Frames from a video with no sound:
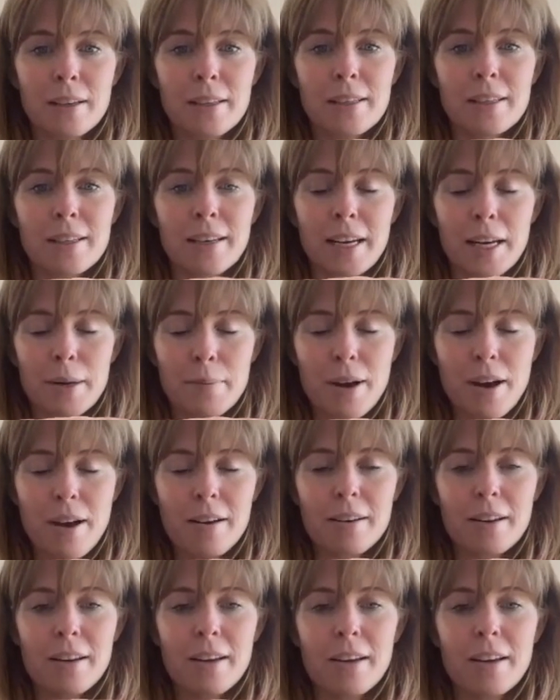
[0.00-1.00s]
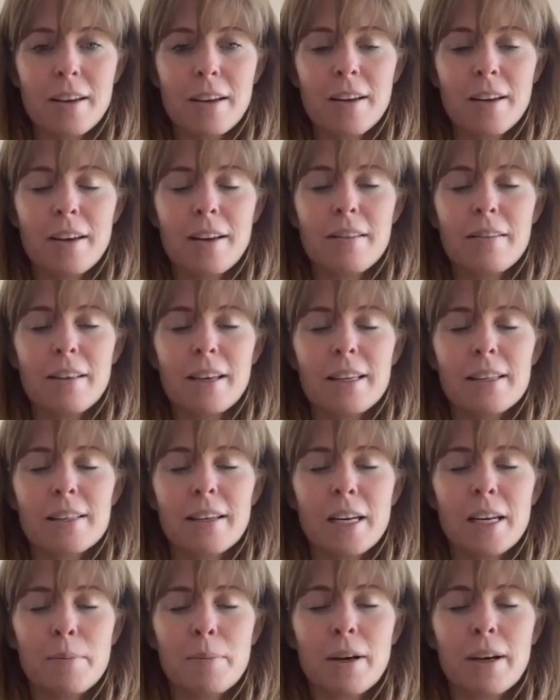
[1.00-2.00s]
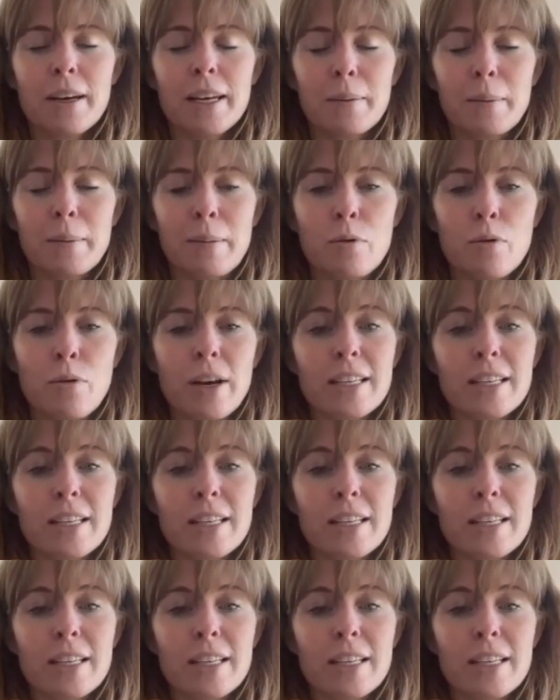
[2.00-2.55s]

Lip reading: to slide apart. They slide apart a little bit more.